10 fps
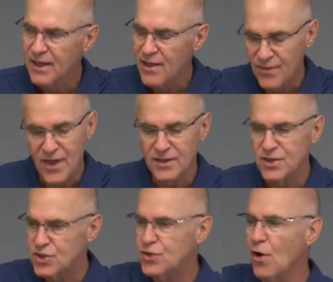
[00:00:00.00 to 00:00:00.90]
then
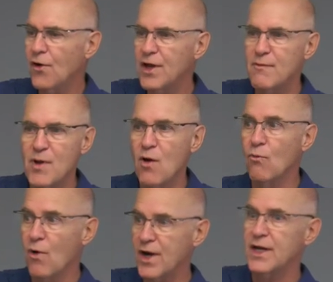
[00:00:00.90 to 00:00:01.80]
sorry about
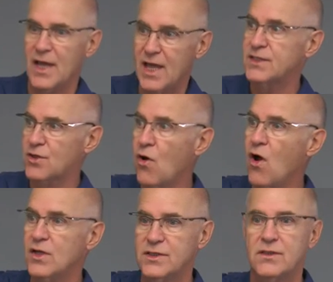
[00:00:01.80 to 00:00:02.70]
what it has
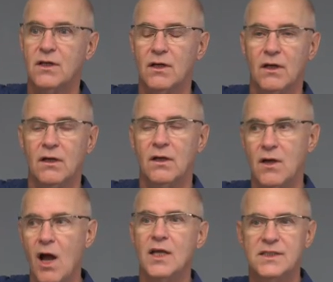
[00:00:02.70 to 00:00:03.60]
caused
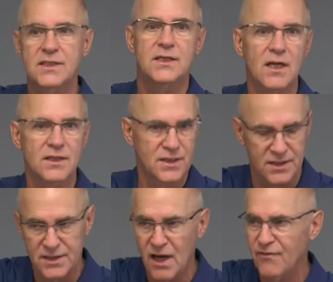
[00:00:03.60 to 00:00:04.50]
God's Son to
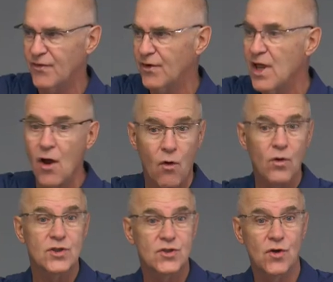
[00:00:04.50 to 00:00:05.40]
suffer,
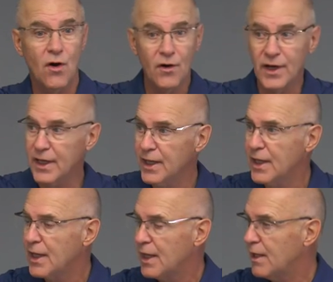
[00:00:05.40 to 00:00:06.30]
or sorry
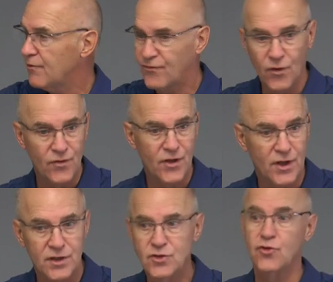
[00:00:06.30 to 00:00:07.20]
for
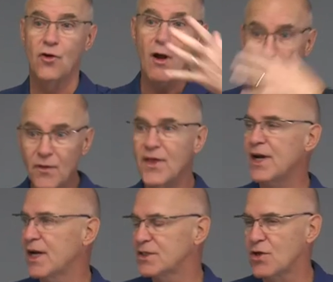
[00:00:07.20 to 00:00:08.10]
the trouble that
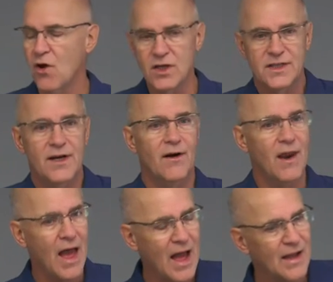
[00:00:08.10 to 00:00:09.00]
it has caused in our
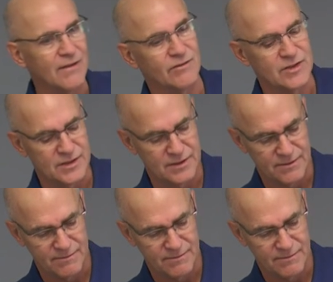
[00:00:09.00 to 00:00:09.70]
lives.